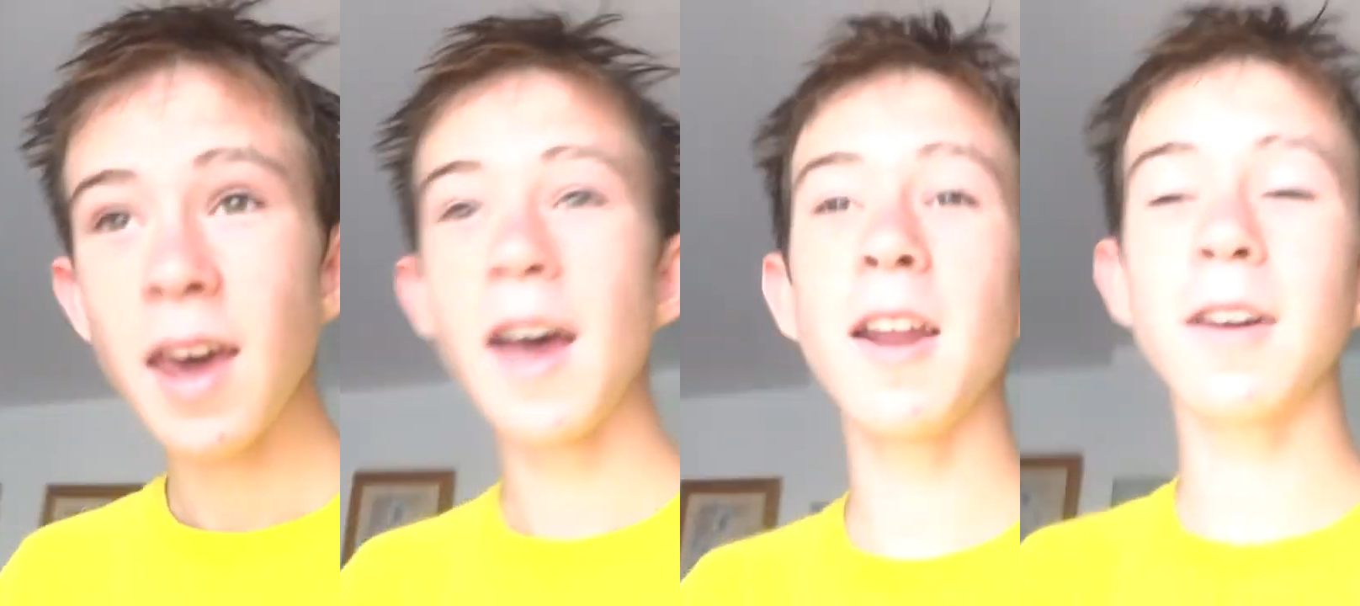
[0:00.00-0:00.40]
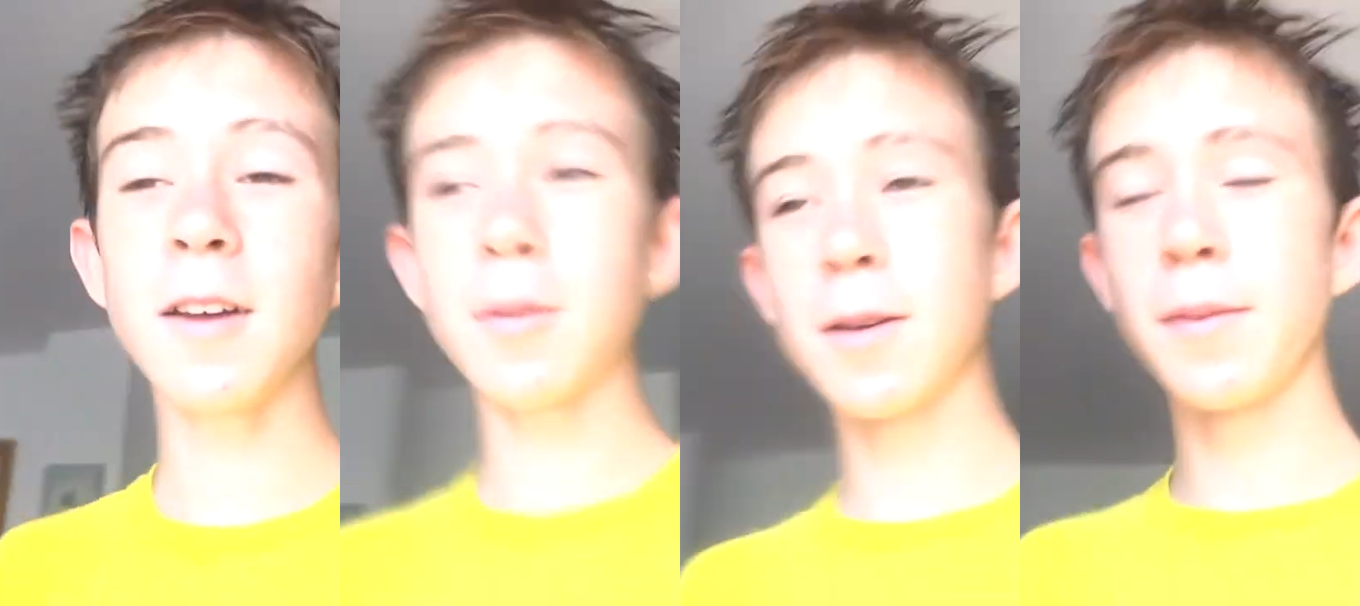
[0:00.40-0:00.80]
Hello
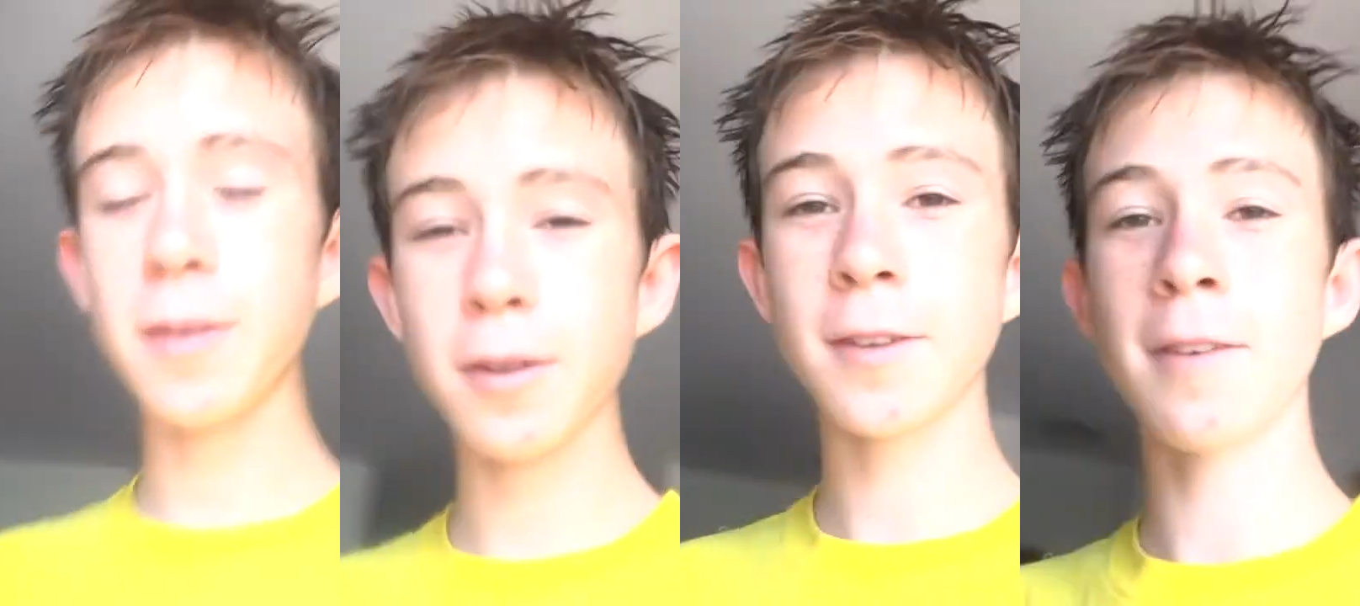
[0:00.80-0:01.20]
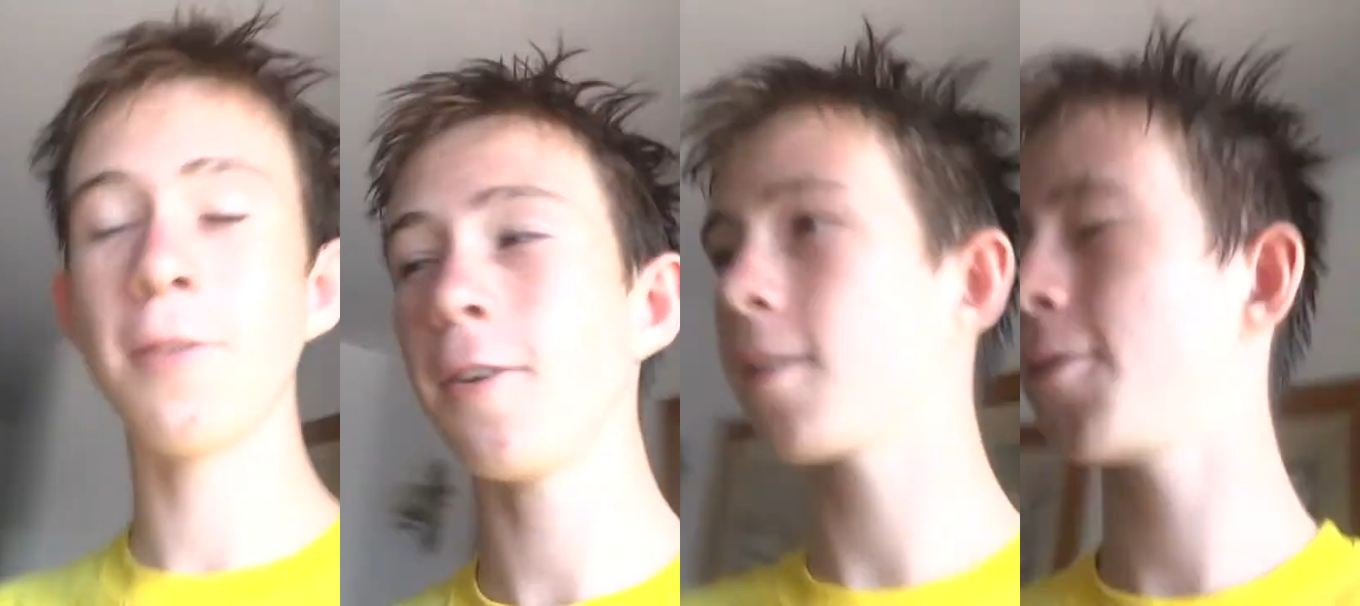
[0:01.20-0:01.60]
guys, welcome back to another
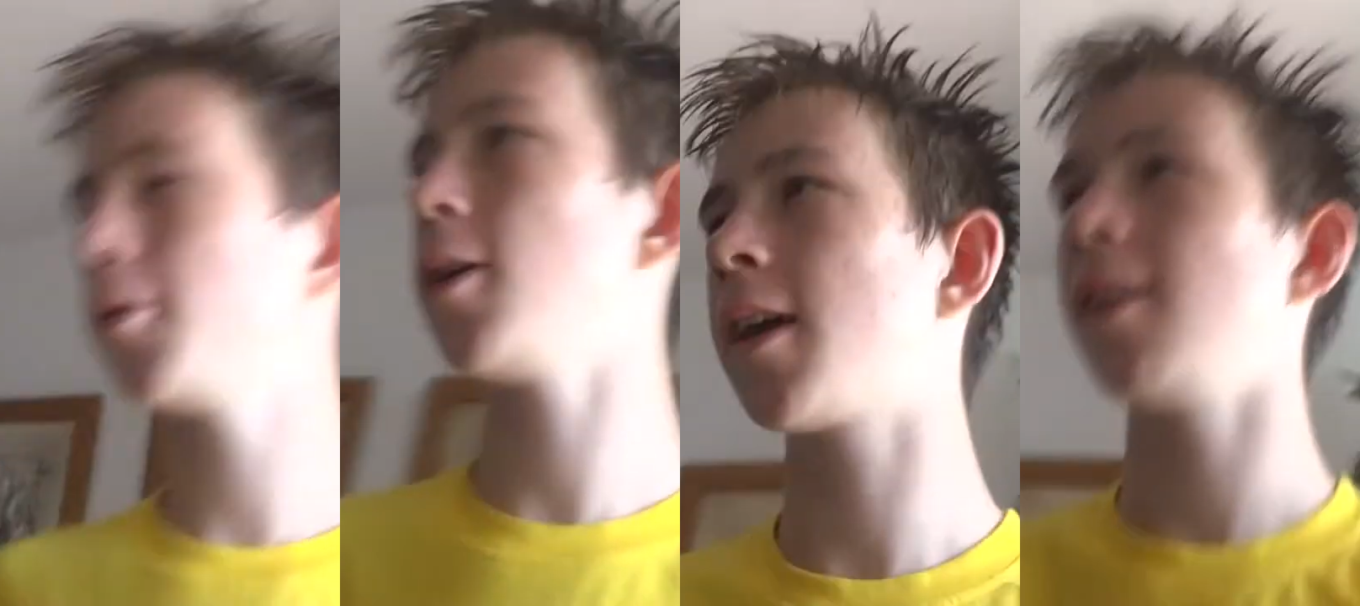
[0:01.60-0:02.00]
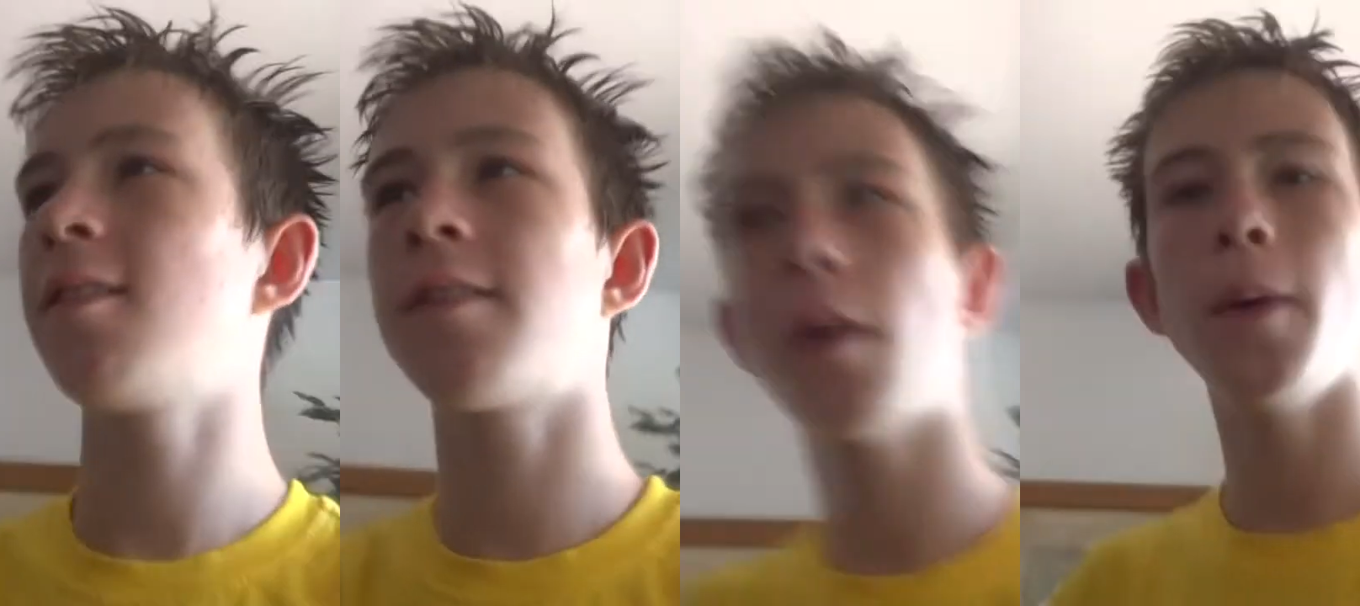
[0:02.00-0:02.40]
vlog. I feel like it's
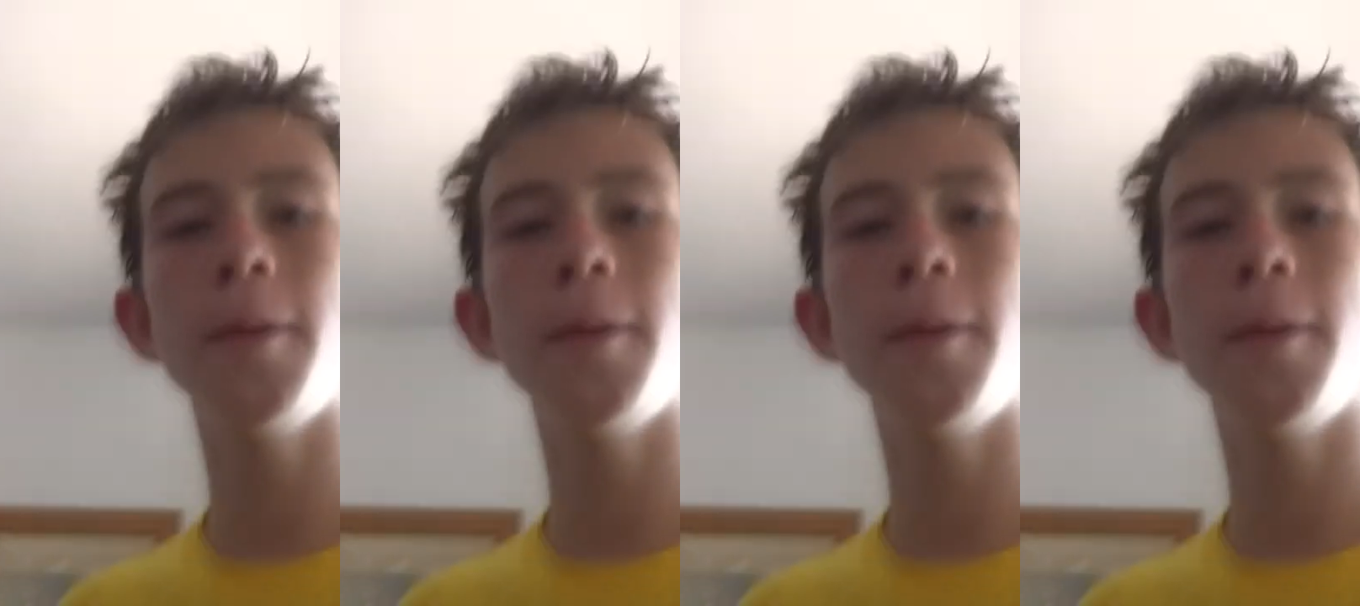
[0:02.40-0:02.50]
summer.